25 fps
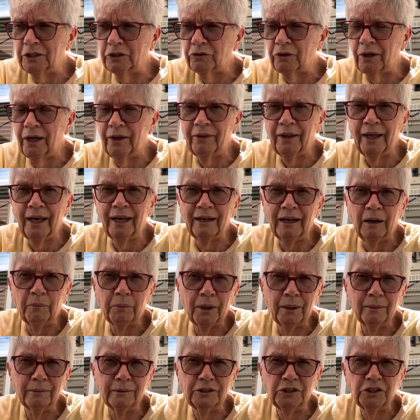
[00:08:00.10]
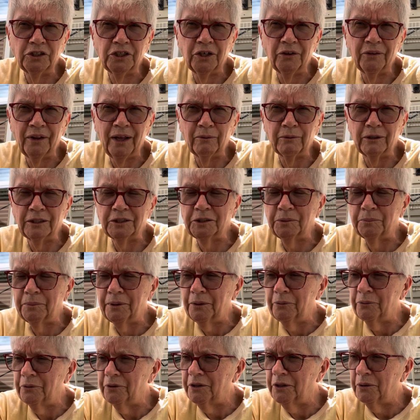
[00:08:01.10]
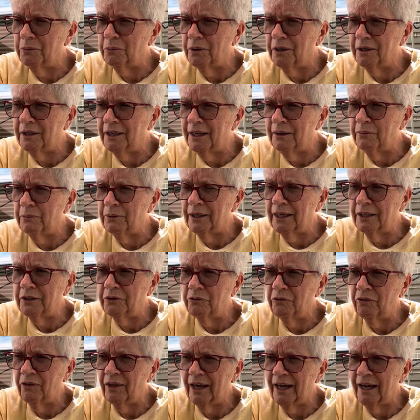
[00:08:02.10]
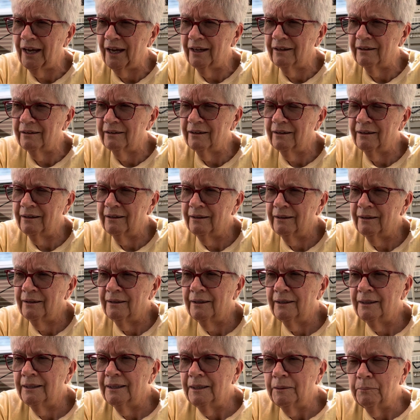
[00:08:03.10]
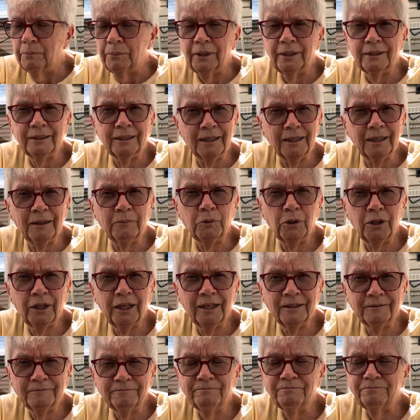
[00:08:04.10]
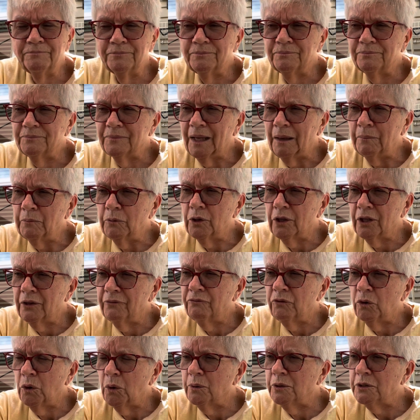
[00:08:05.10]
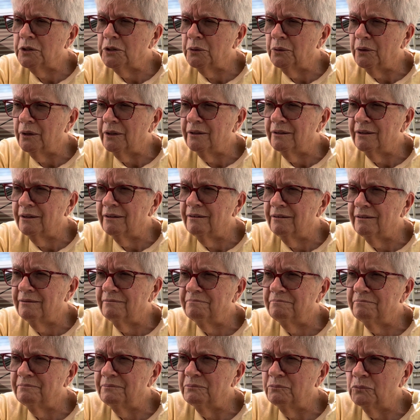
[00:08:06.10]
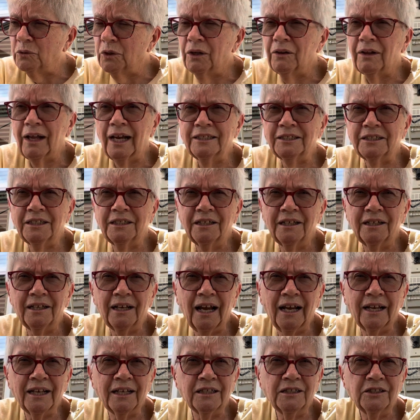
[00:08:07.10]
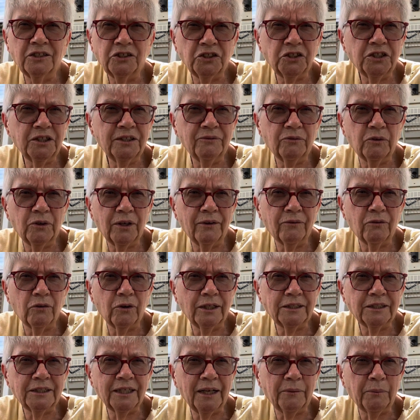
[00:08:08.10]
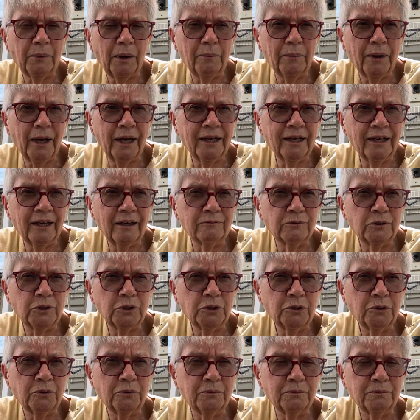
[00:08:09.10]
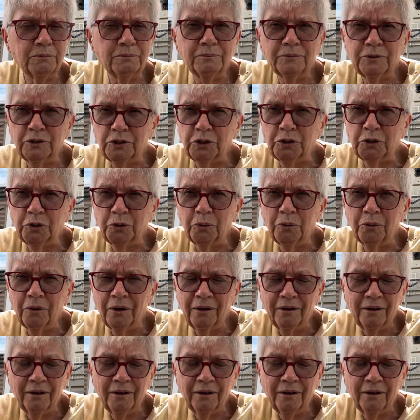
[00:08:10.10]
to try that. I'll probably share that recipe with you one day when I do that. But uh, I'm really I'm looking forward to it and realizing that I can achieve whatever I set my mind up to do